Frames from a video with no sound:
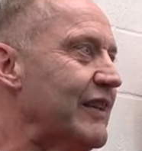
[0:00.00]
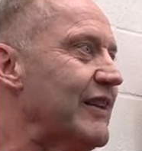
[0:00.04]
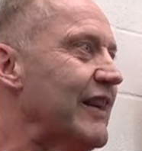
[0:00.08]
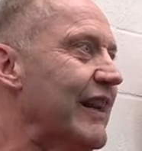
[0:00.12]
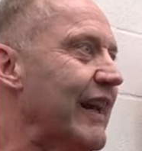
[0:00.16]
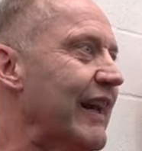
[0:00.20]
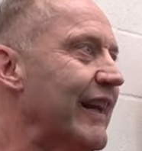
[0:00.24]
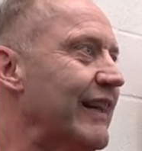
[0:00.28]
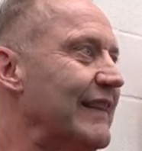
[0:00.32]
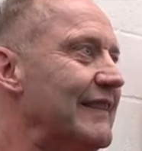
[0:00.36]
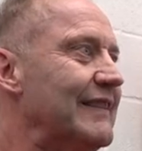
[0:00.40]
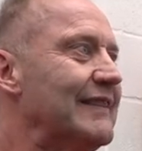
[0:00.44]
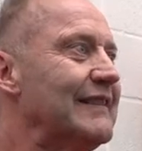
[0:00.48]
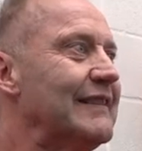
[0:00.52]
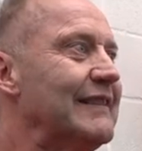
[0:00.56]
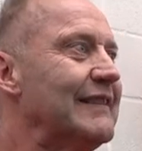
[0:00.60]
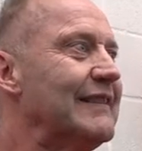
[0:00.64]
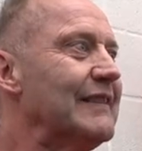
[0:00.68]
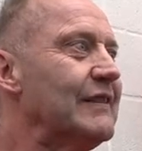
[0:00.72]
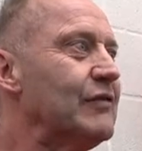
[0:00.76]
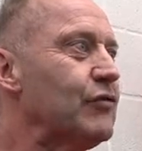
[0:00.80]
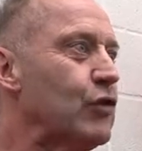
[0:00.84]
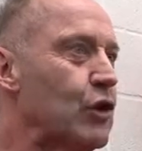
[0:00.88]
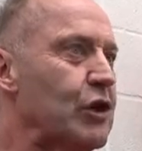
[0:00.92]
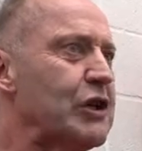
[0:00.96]
isn't it?
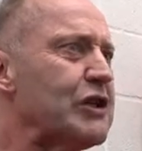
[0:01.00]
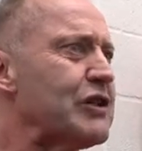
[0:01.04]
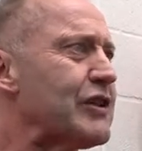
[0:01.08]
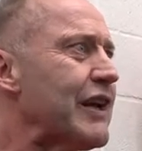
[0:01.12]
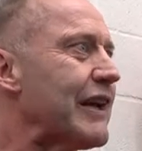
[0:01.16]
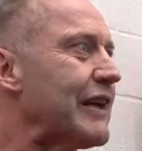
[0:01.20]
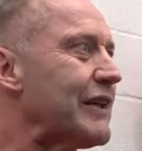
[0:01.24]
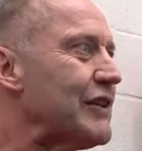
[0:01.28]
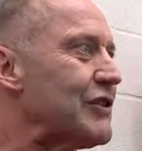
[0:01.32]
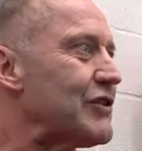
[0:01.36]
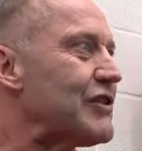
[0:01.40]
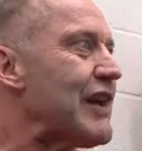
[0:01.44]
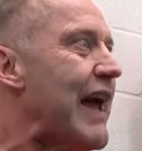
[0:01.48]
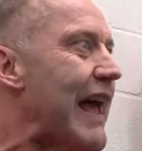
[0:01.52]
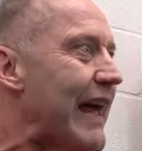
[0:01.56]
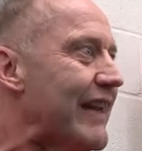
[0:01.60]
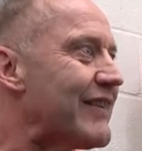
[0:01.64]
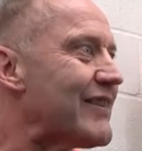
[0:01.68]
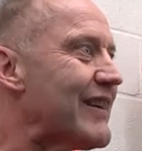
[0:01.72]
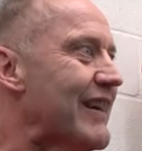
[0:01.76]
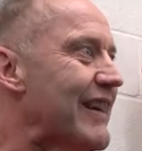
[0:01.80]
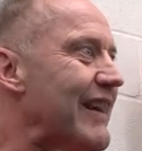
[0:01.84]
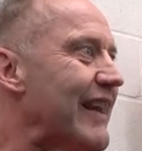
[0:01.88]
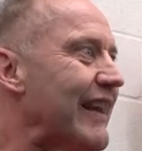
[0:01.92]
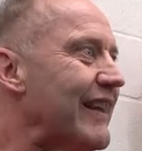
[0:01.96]
30-second
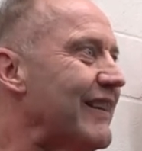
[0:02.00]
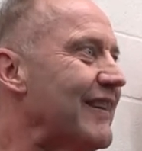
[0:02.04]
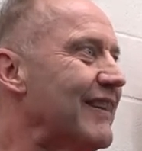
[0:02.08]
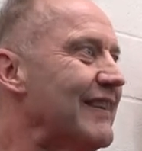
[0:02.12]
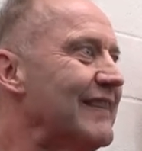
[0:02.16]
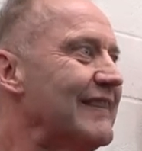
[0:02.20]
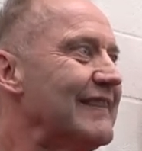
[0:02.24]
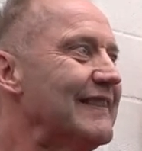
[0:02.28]
sets, isn't it?